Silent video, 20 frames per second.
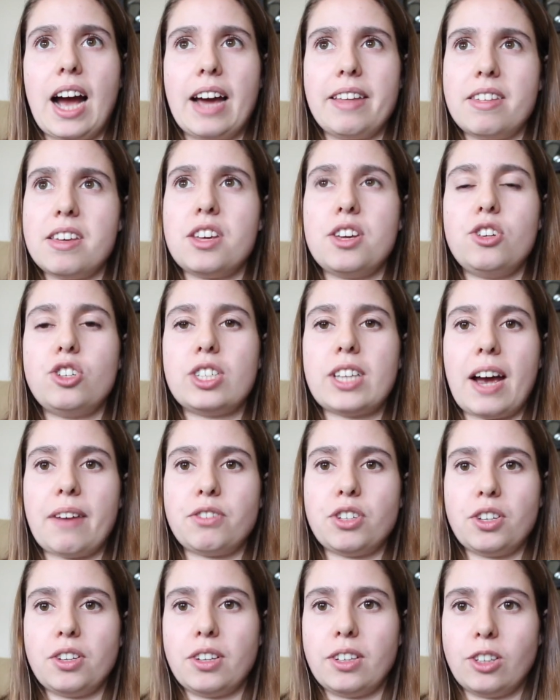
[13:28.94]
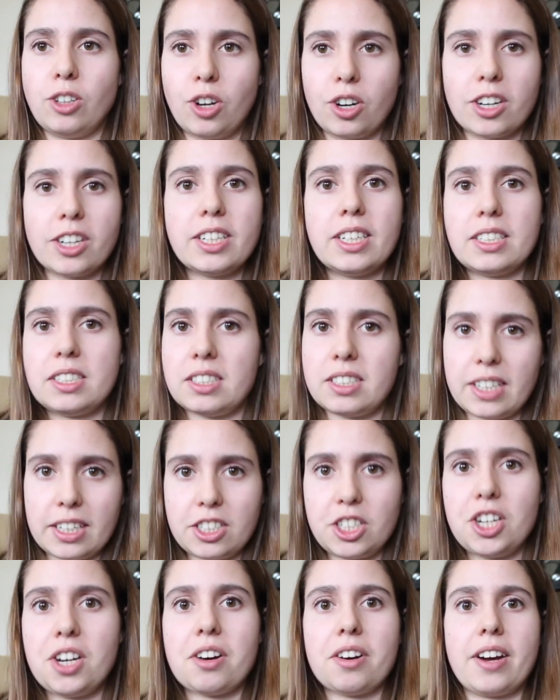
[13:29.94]
I think you just have to learn to stick
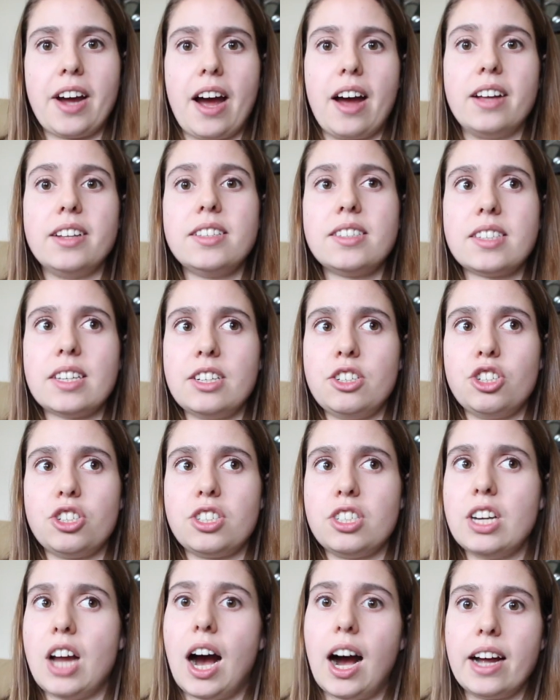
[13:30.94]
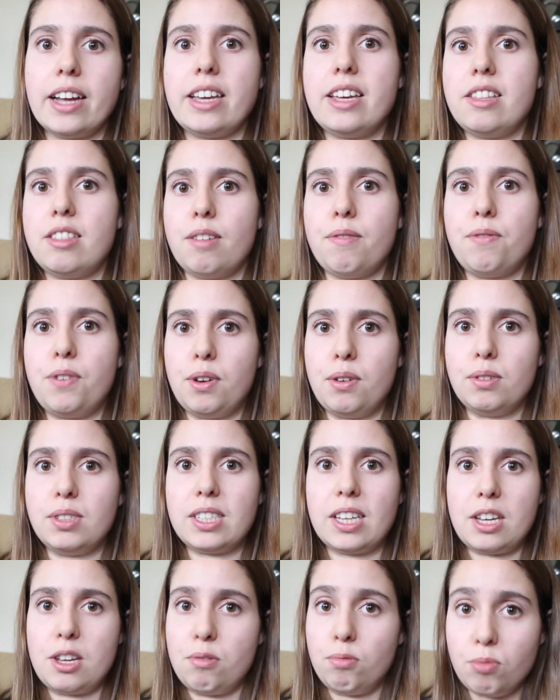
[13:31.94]
to your guns and just not eat the foods
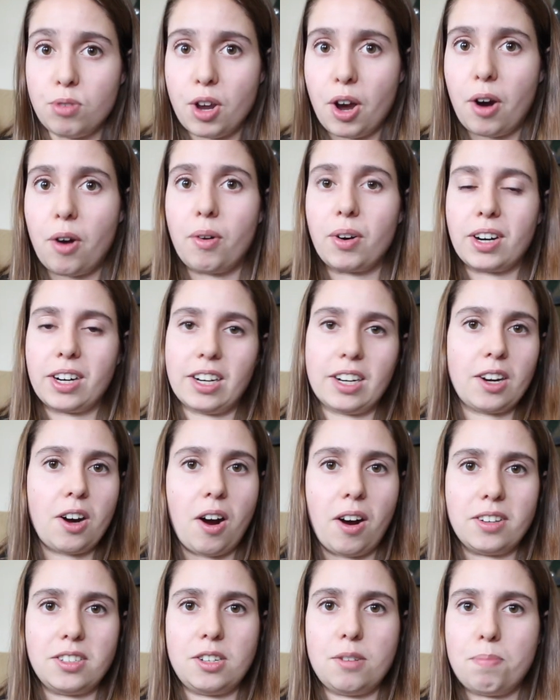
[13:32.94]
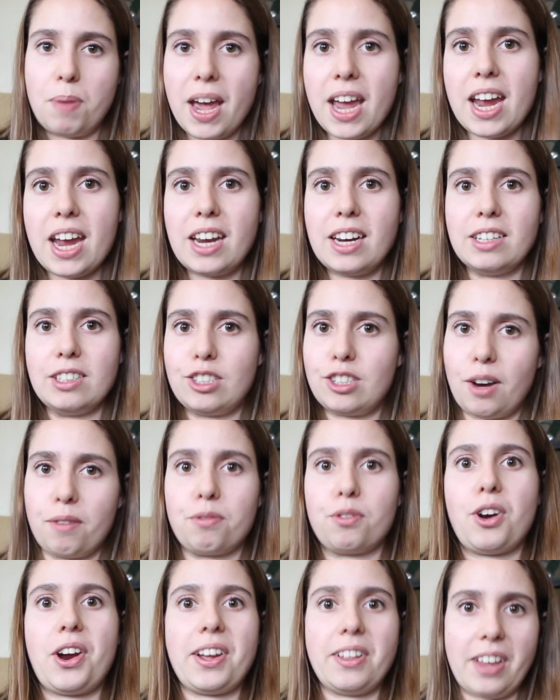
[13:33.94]
that you know are gonna cause you pain and
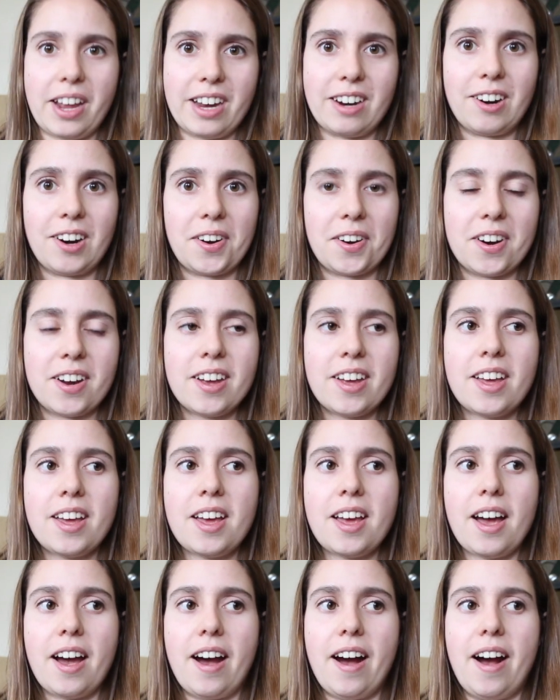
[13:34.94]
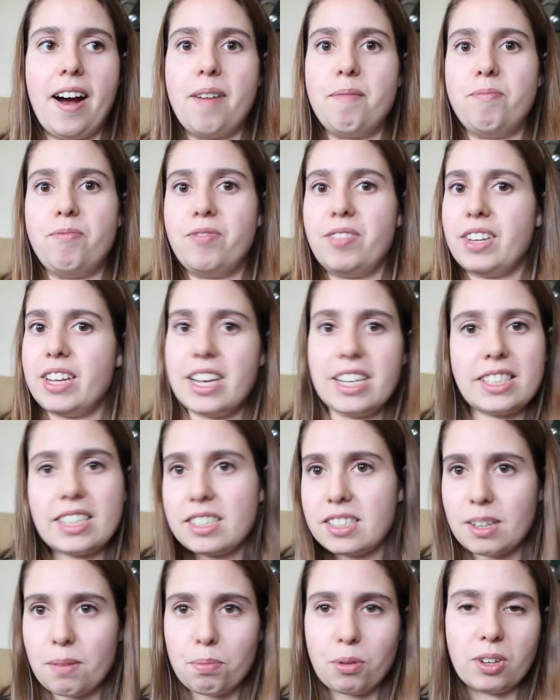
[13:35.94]
suffering later. It's
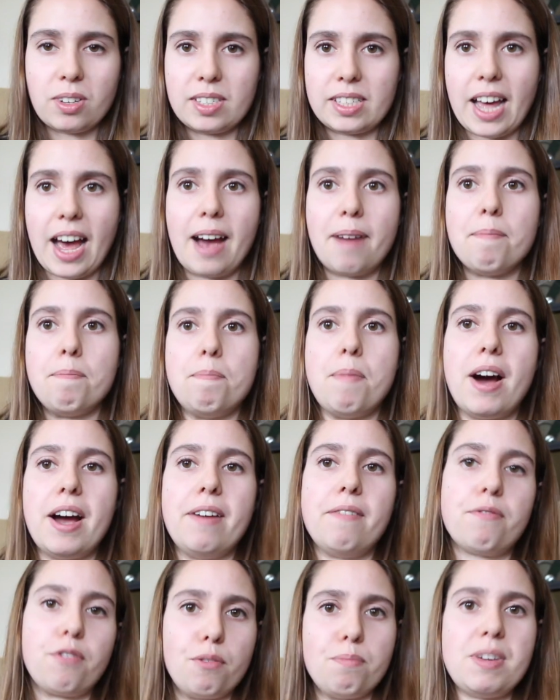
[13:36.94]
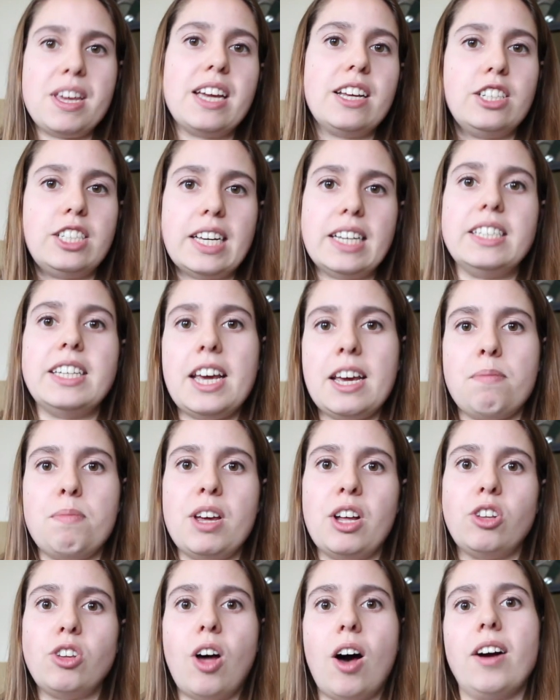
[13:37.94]
as simple as that. But for me, it did take
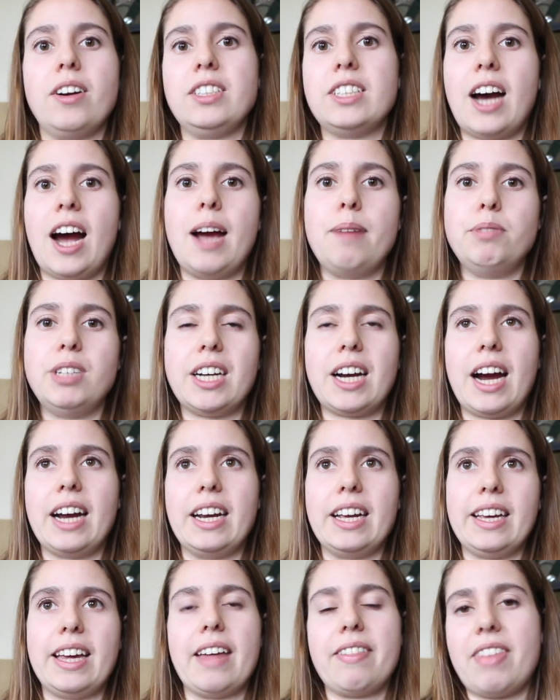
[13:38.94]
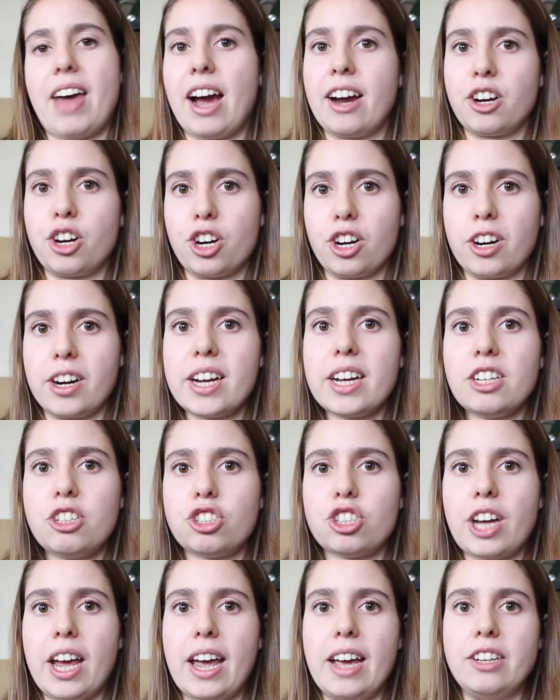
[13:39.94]
me a long time to kind of get that
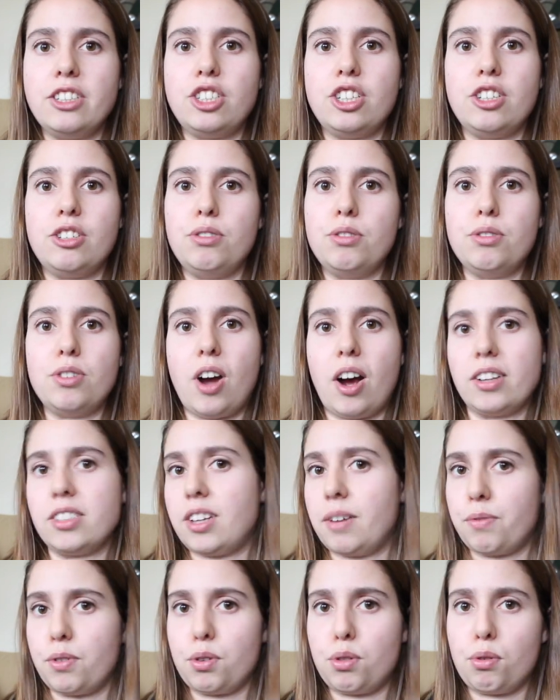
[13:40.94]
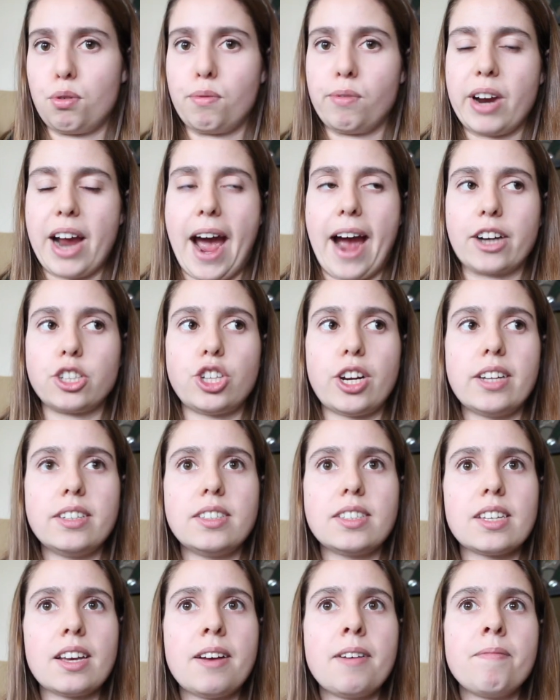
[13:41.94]
courage and to not suffer through
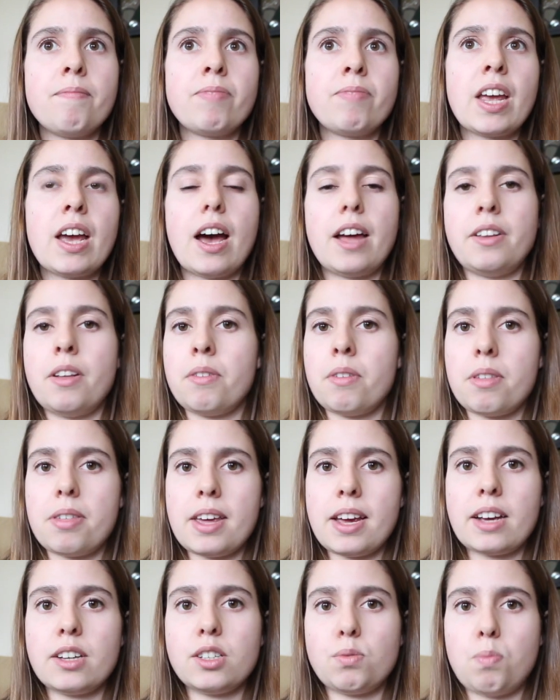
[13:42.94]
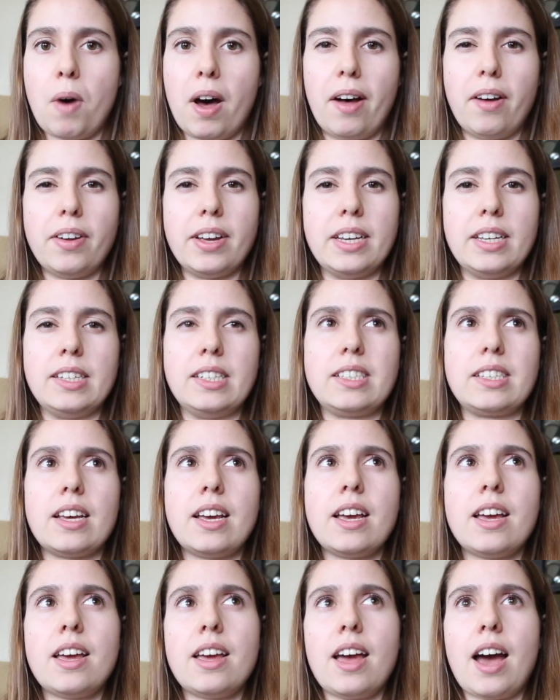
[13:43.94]
reactions. Another thing as well is,
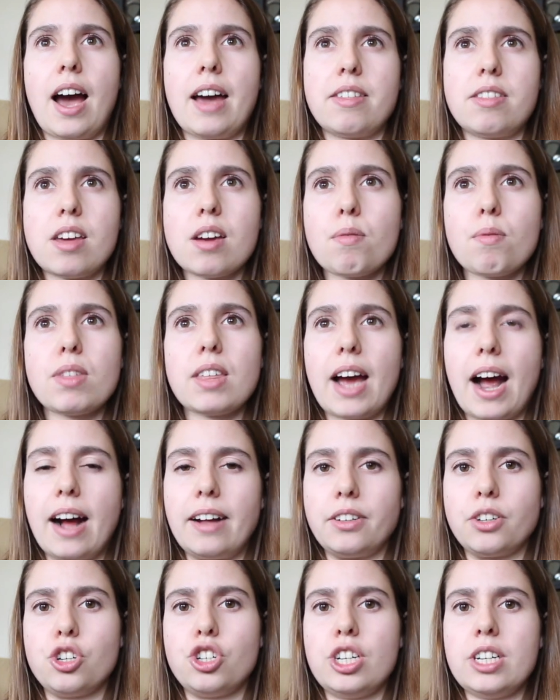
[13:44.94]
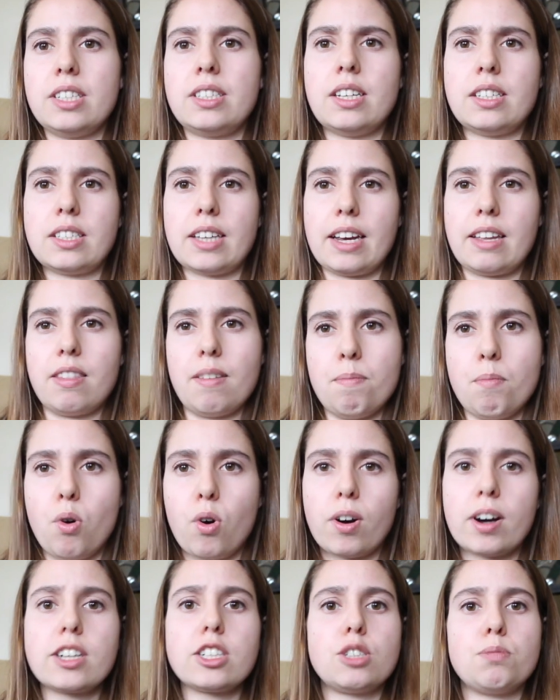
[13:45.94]
I think with allergies, it's like the
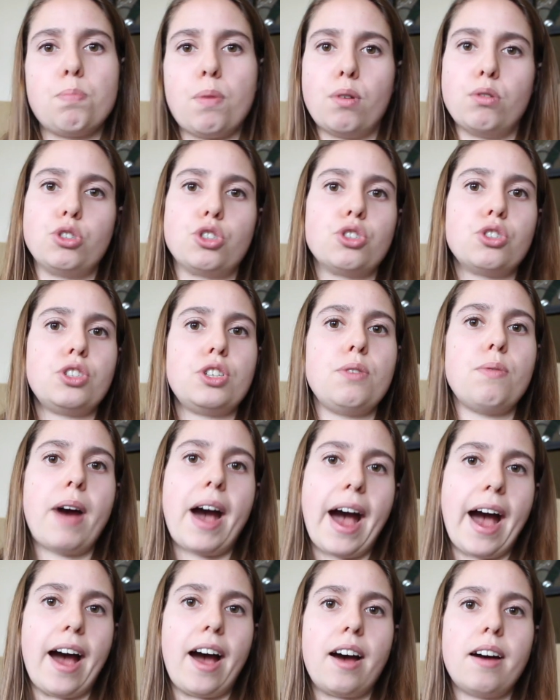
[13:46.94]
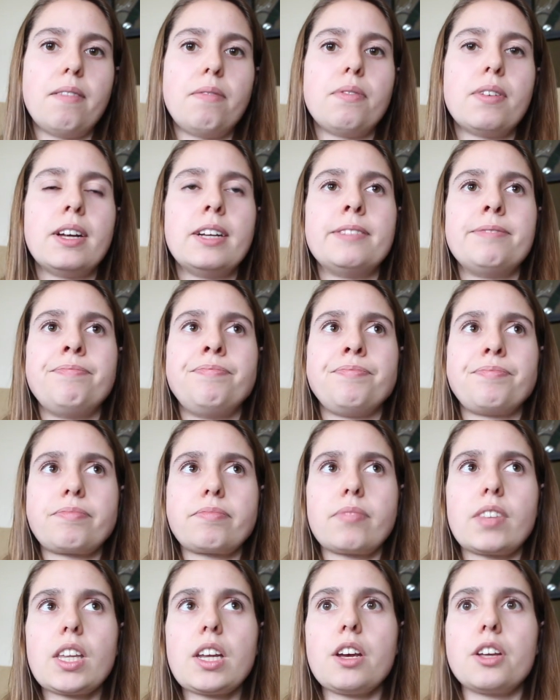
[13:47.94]
more exposures you have,
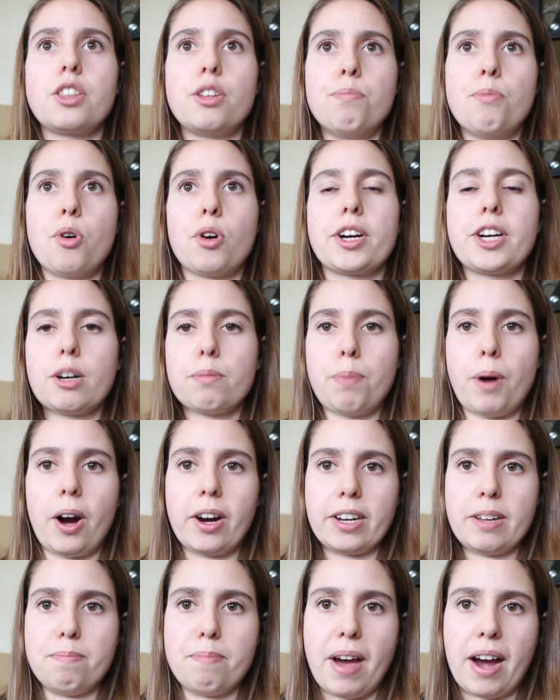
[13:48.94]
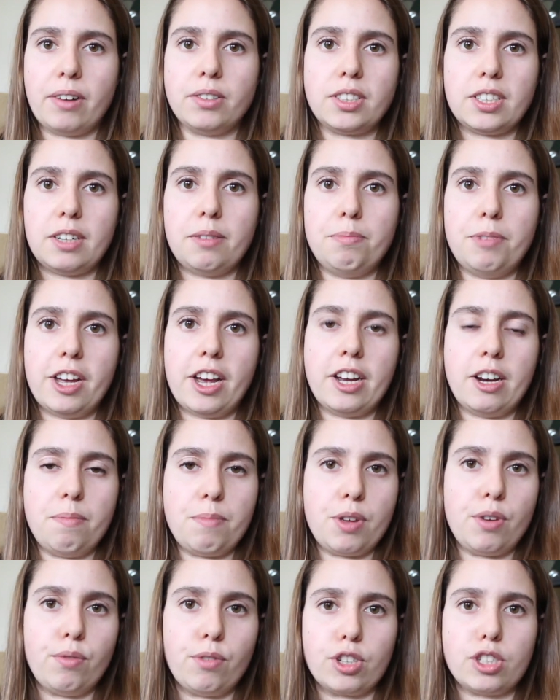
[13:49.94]
the more your body mounts an
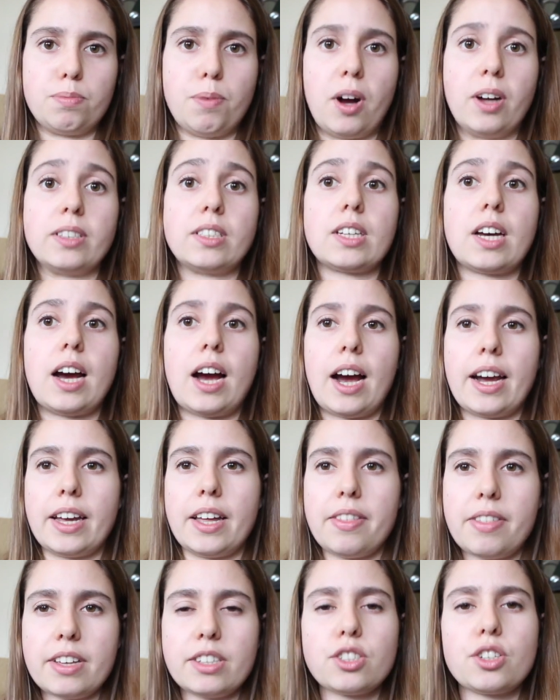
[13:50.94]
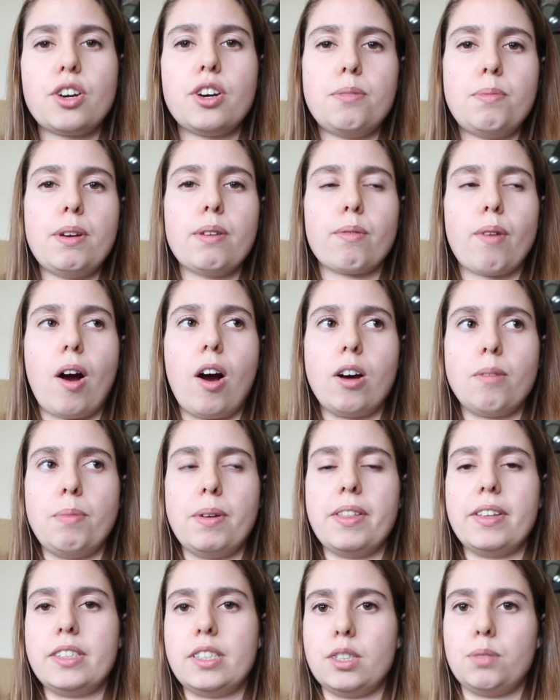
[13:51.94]
immune response. This could be wrong,
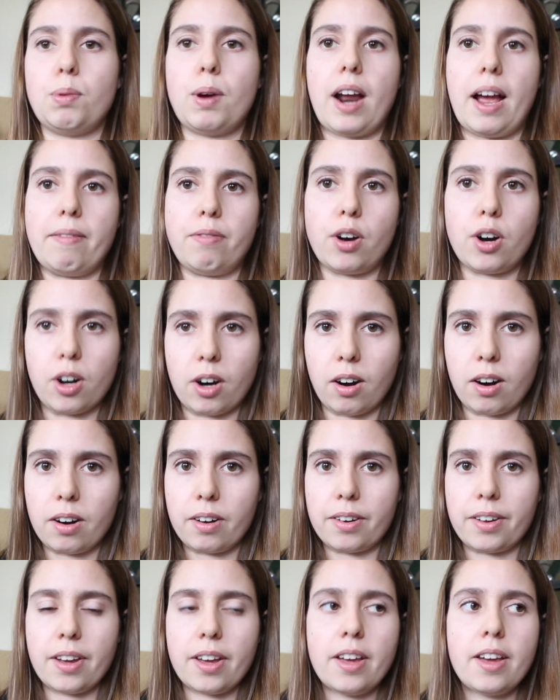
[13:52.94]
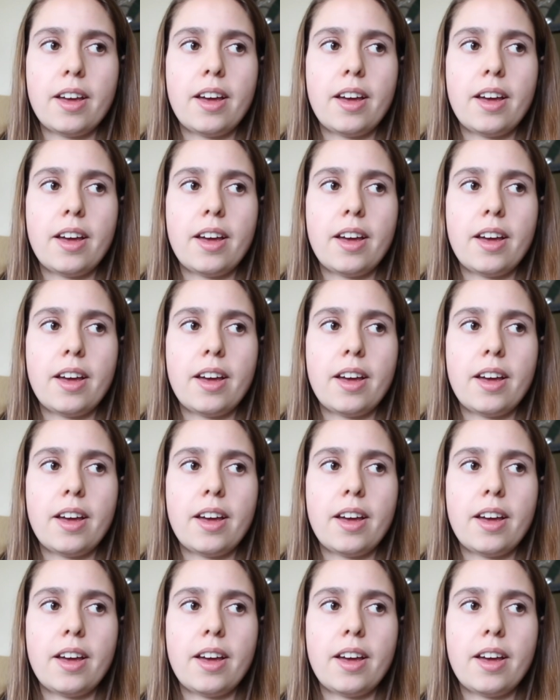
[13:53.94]
but this is what I've heard.